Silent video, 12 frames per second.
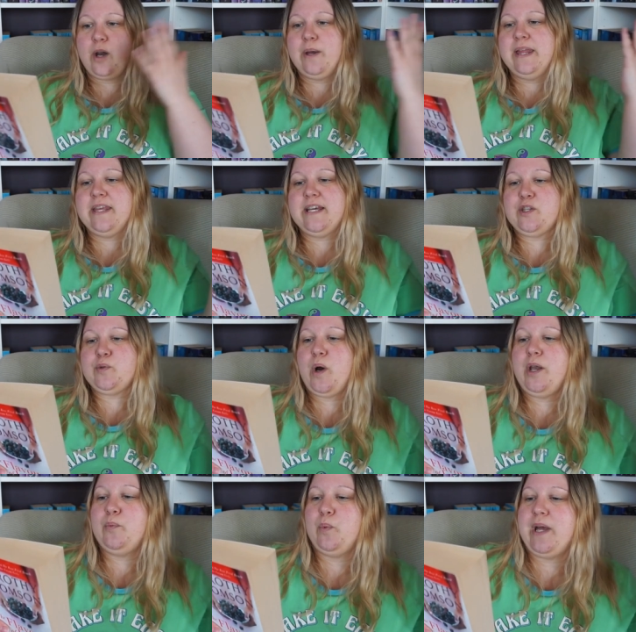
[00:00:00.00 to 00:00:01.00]
in this
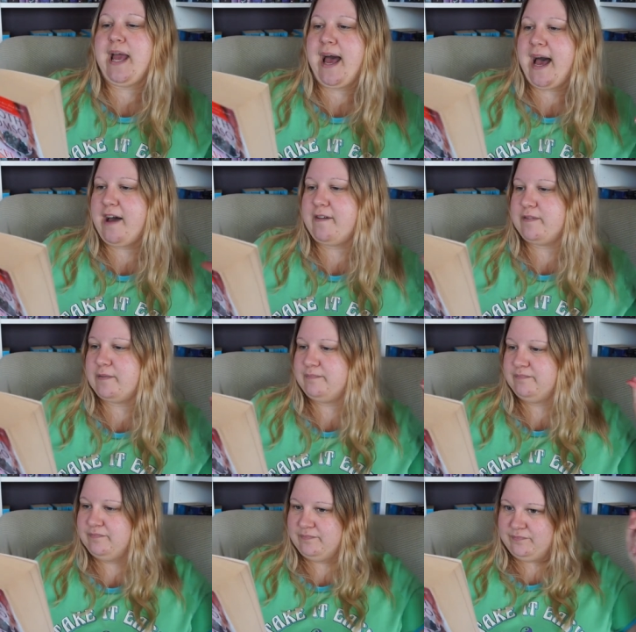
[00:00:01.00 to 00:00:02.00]
one we have,
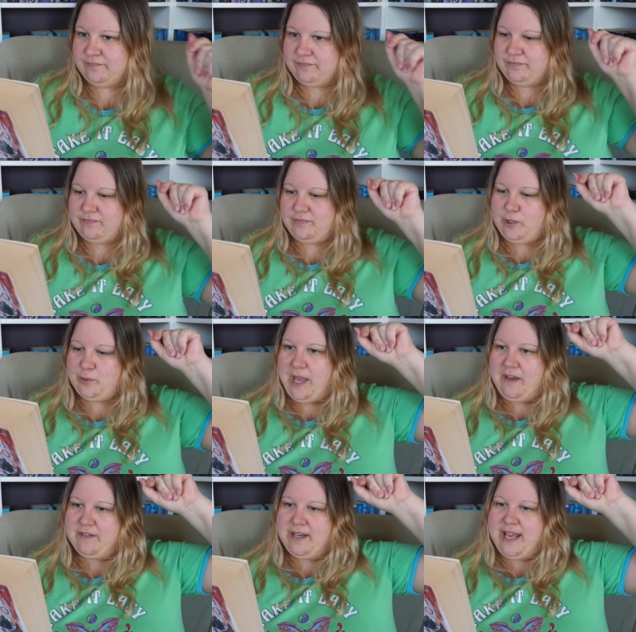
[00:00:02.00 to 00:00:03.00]
do we
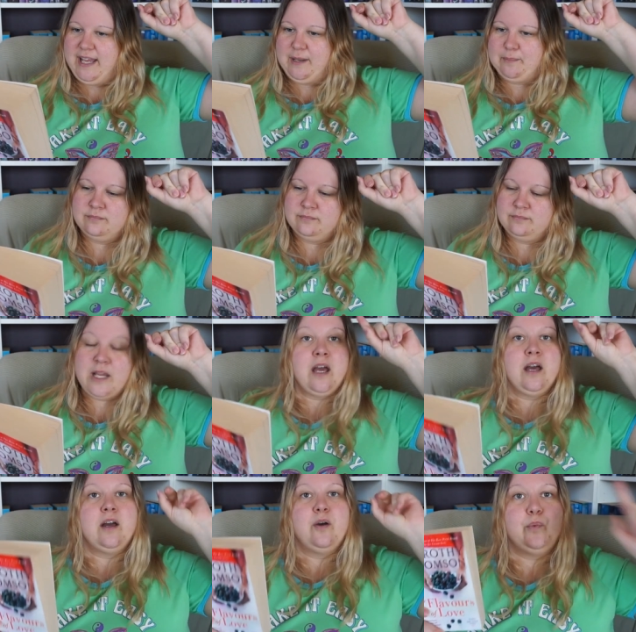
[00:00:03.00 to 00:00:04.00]
have a name?
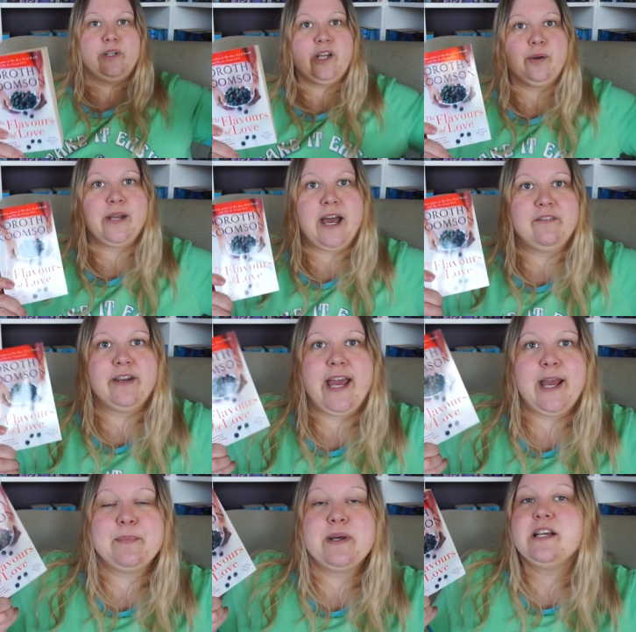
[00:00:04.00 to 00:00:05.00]
We don't have a
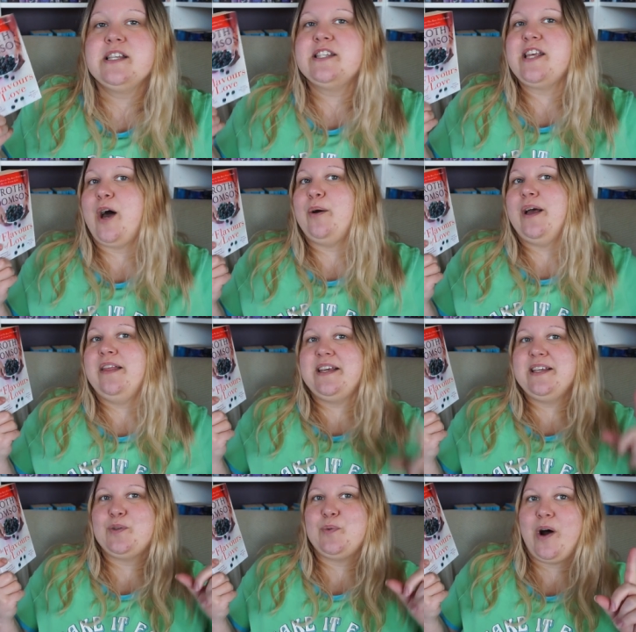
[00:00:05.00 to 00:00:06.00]
name. So in
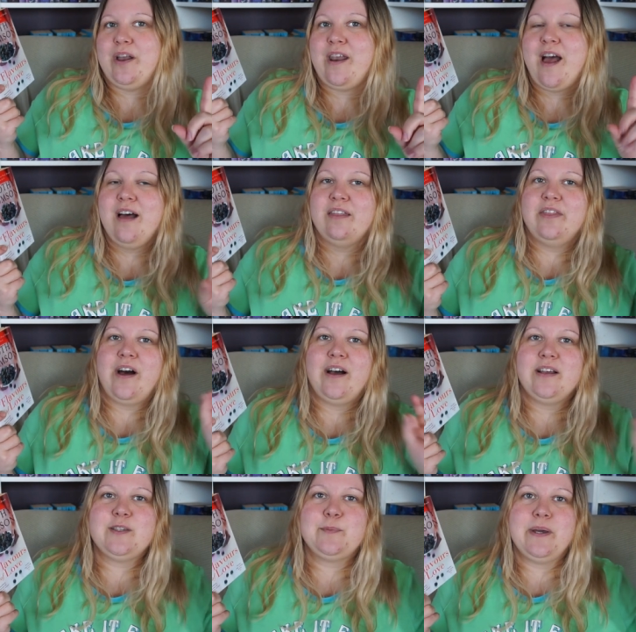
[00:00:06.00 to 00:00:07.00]
this one, the
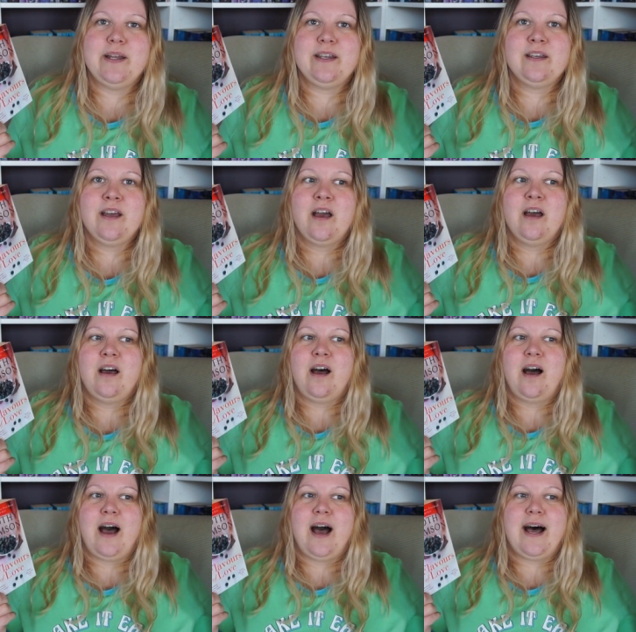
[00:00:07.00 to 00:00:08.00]
husband
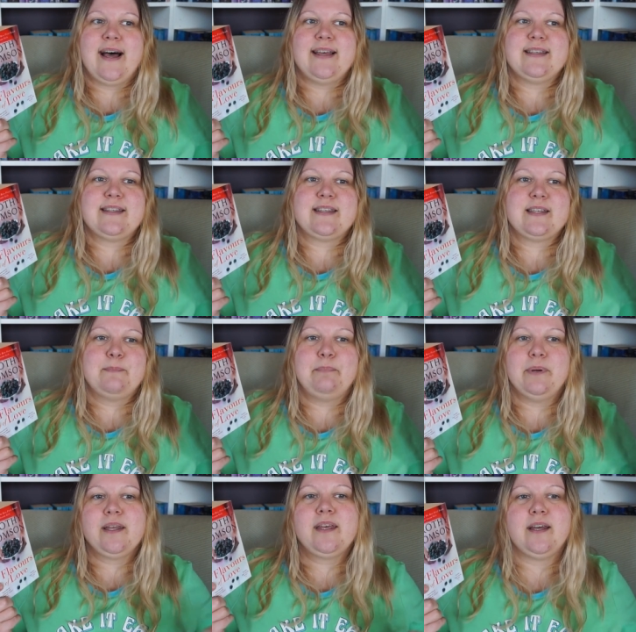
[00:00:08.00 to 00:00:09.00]
has
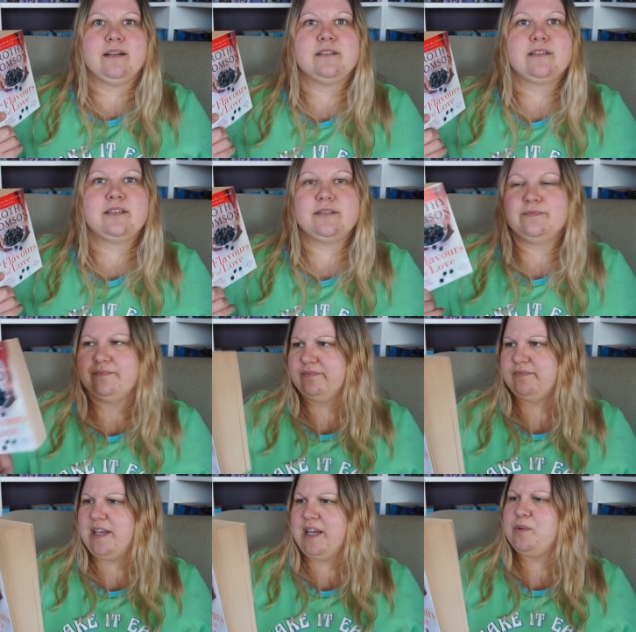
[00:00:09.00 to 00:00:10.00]
been killed.
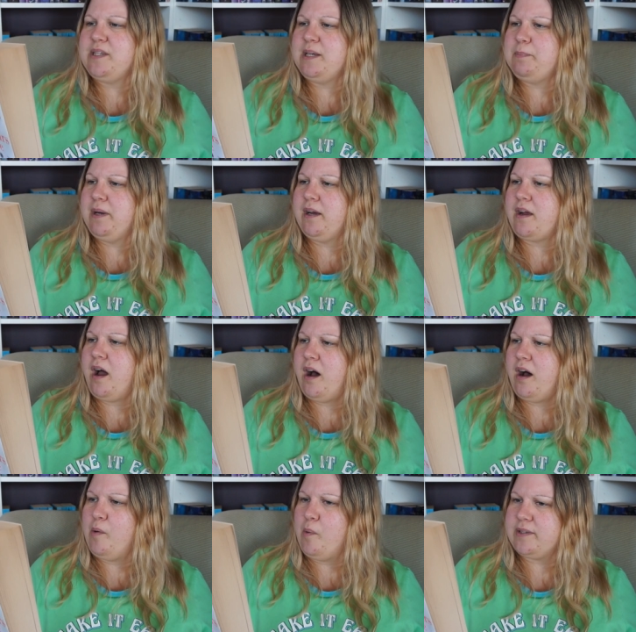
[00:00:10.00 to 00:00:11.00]
He was hit by a
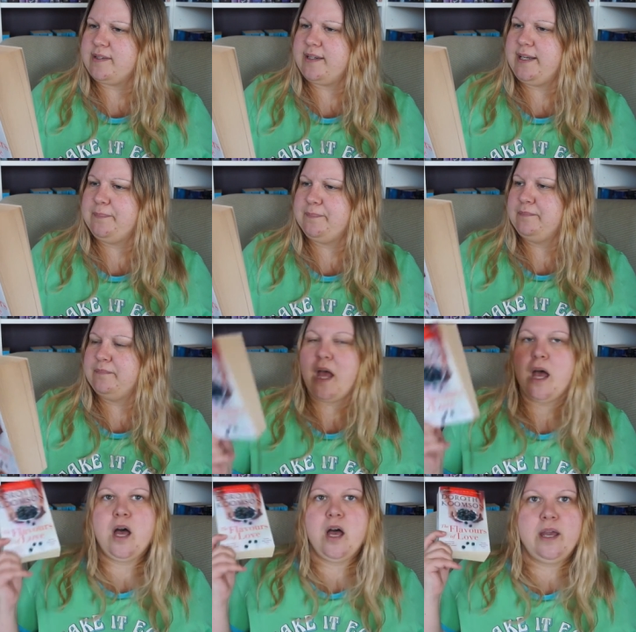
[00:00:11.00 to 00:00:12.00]
car, wasn't he?
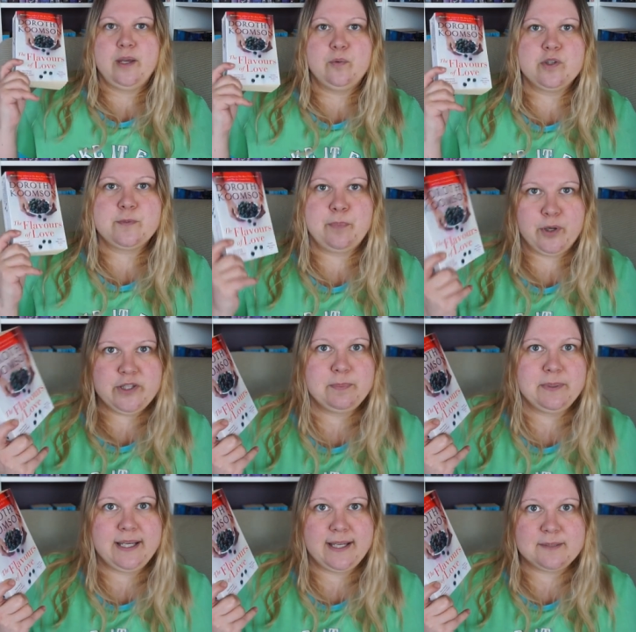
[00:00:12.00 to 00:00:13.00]
He was
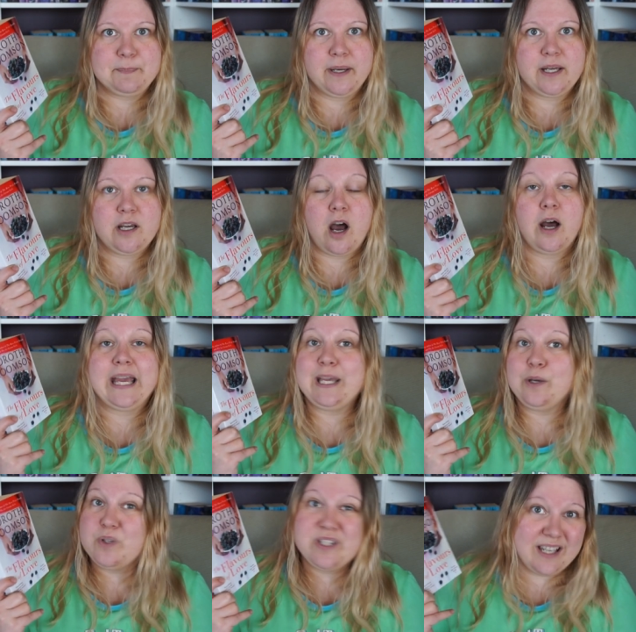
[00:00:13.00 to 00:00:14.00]
possibly hit by a car. He
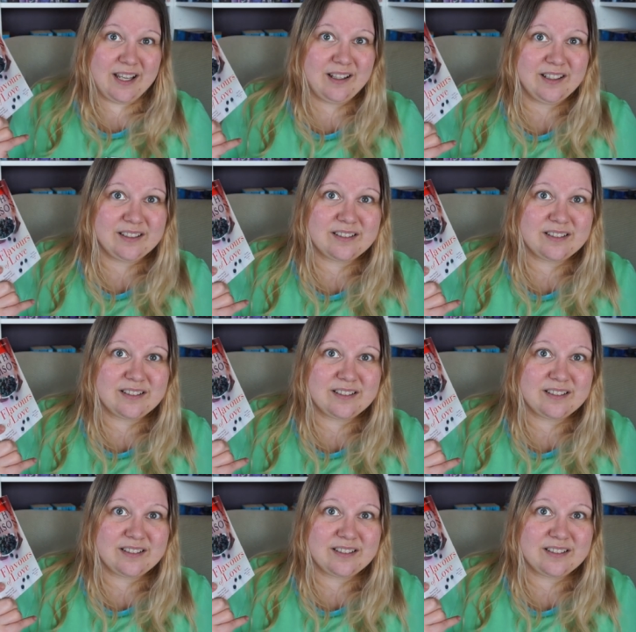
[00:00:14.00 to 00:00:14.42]
was killed